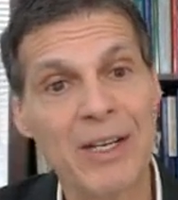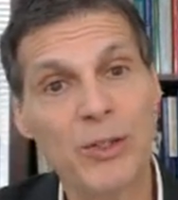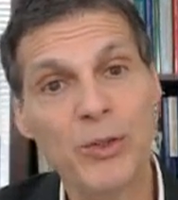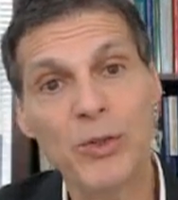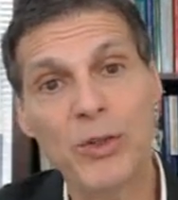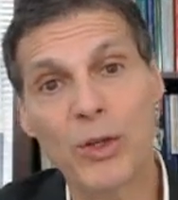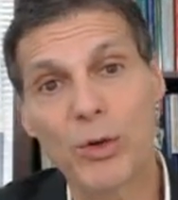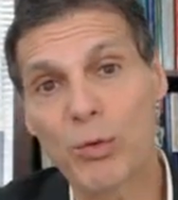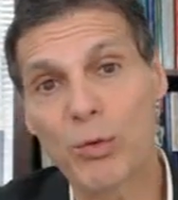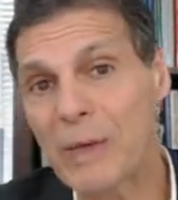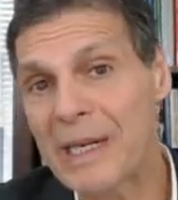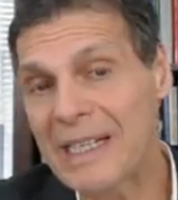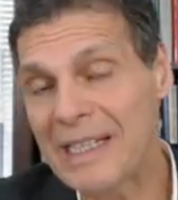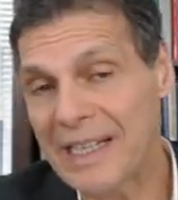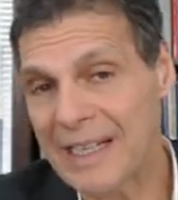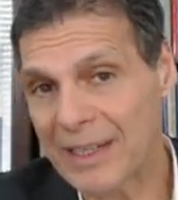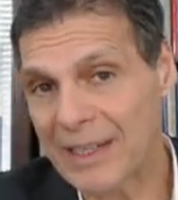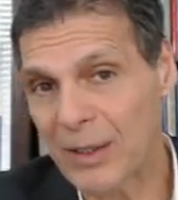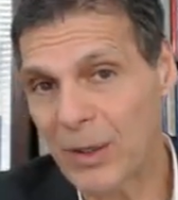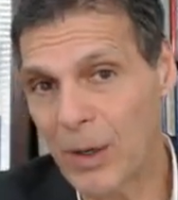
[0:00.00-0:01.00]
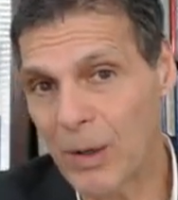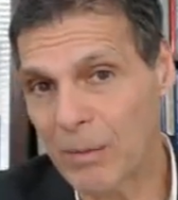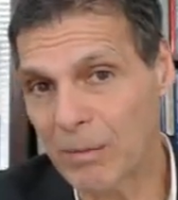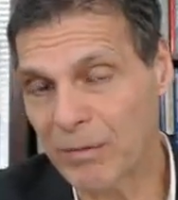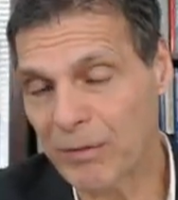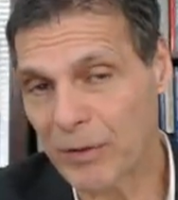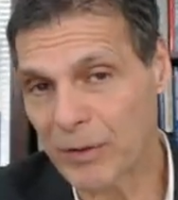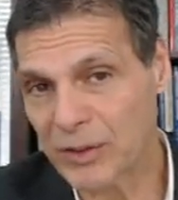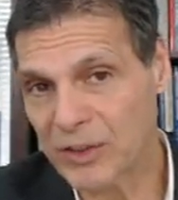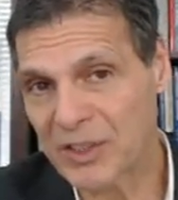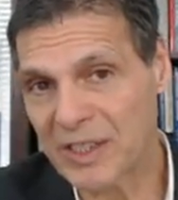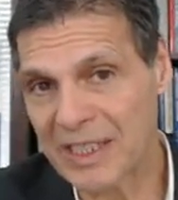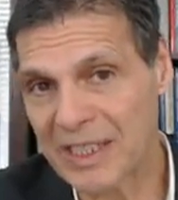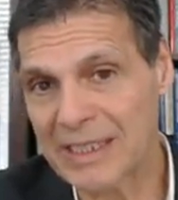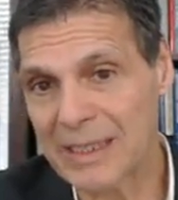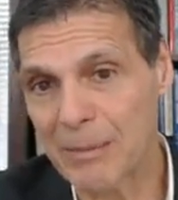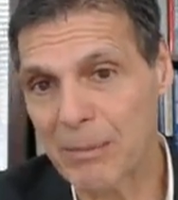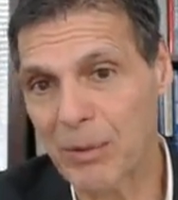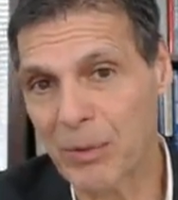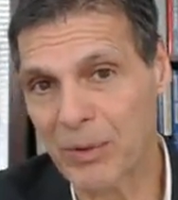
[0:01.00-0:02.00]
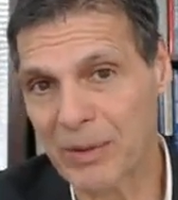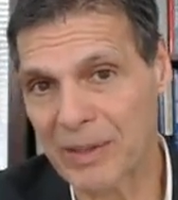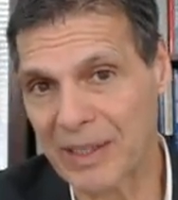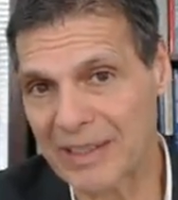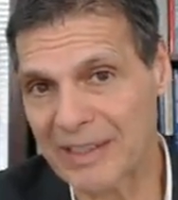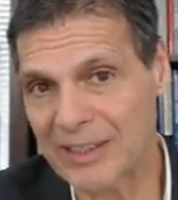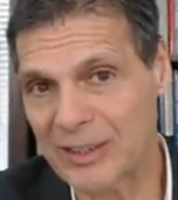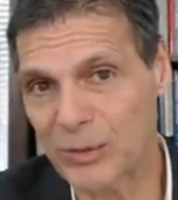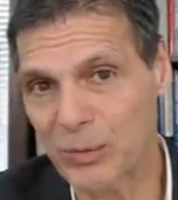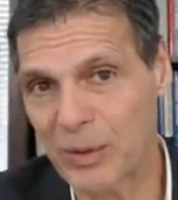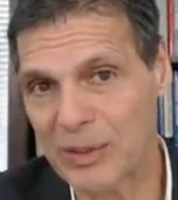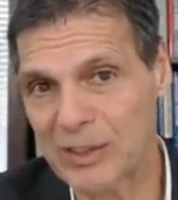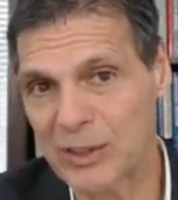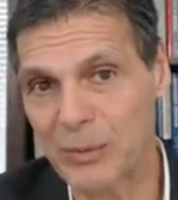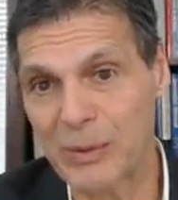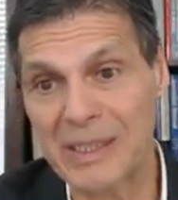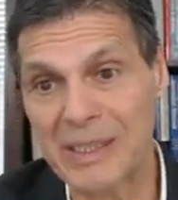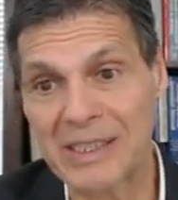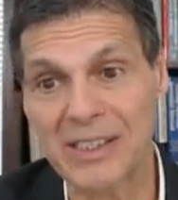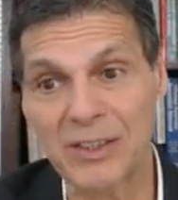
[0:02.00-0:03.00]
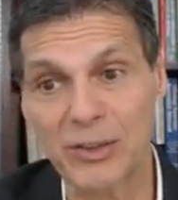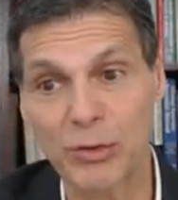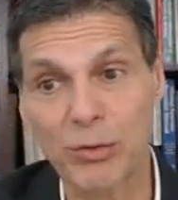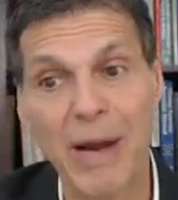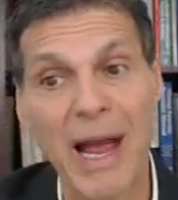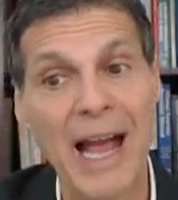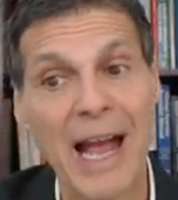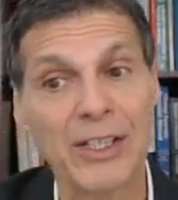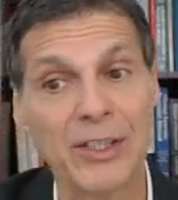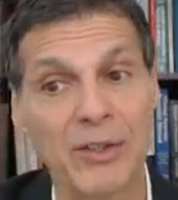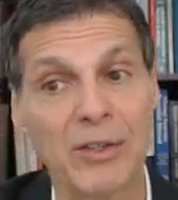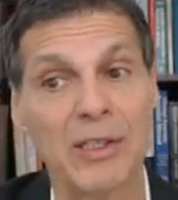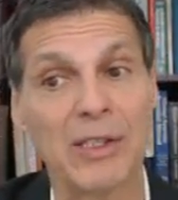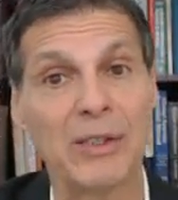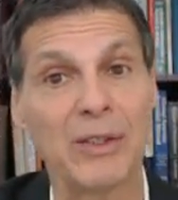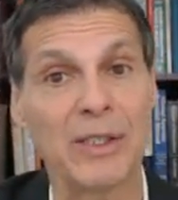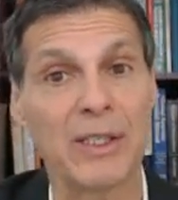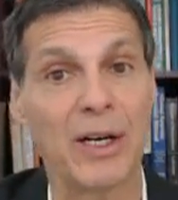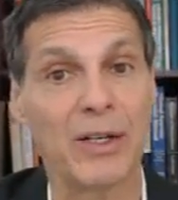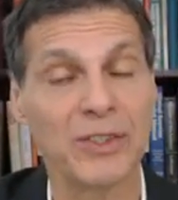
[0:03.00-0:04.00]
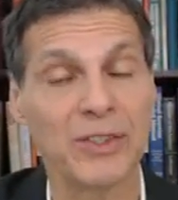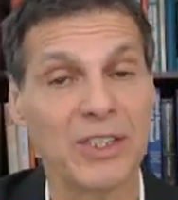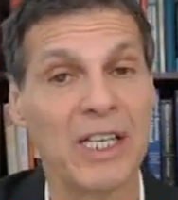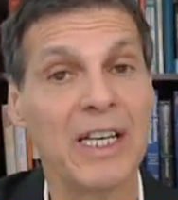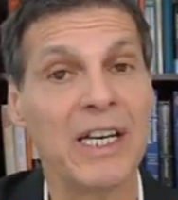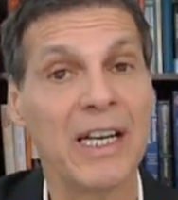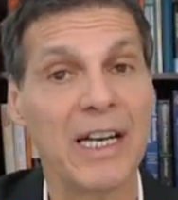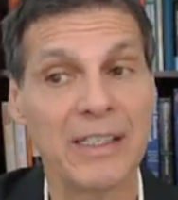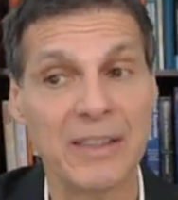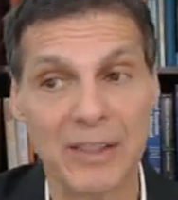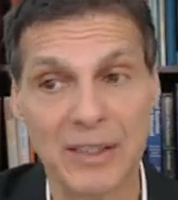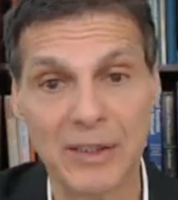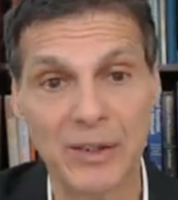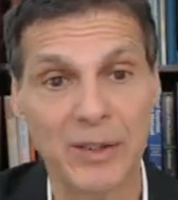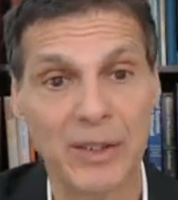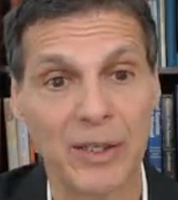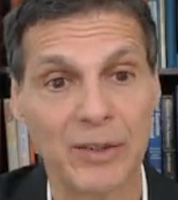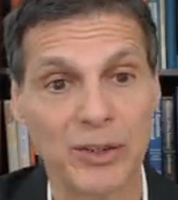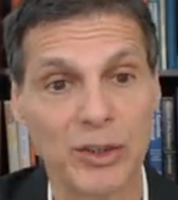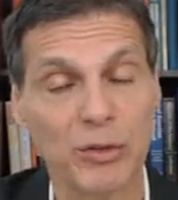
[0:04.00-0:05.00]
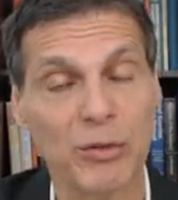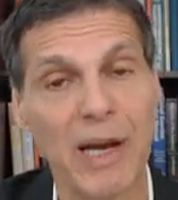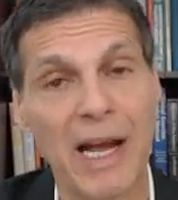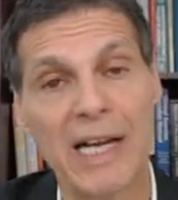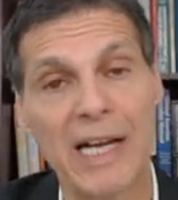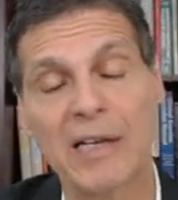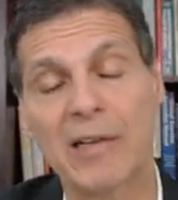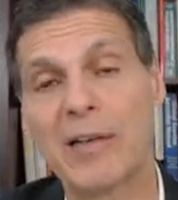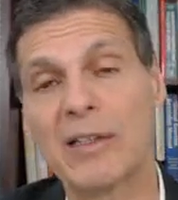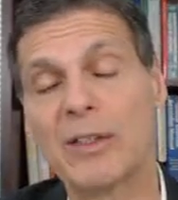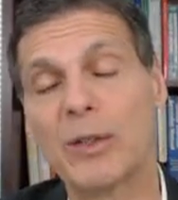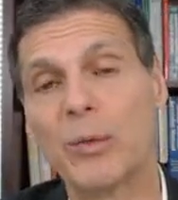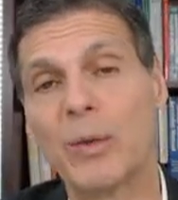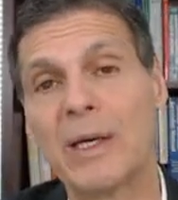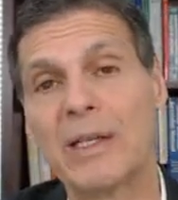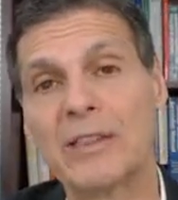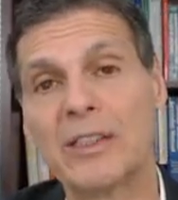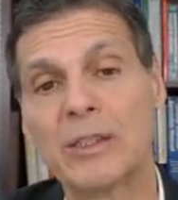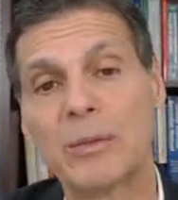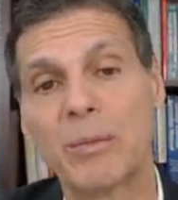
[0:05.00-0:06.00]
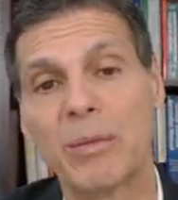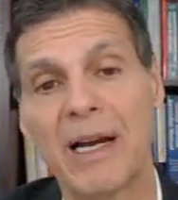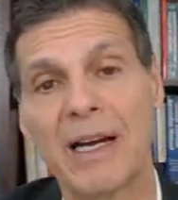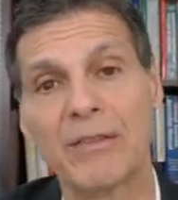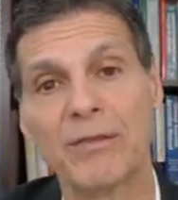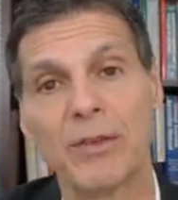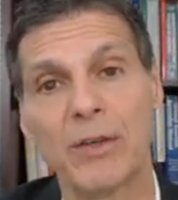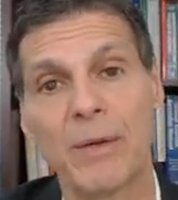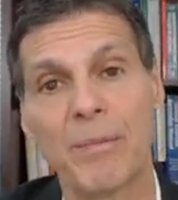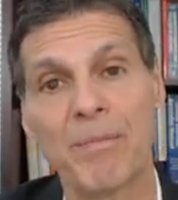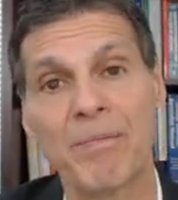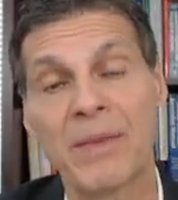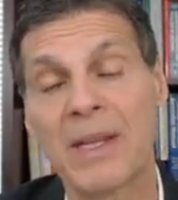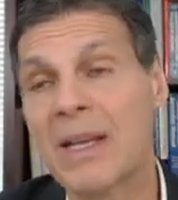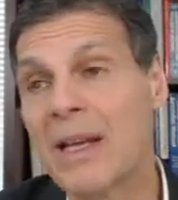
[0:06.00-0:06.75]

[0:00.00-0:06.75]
do a reading at home, first thing in the morning, at least once a week, to track your glucose in the glucose tracker on the wellness platform.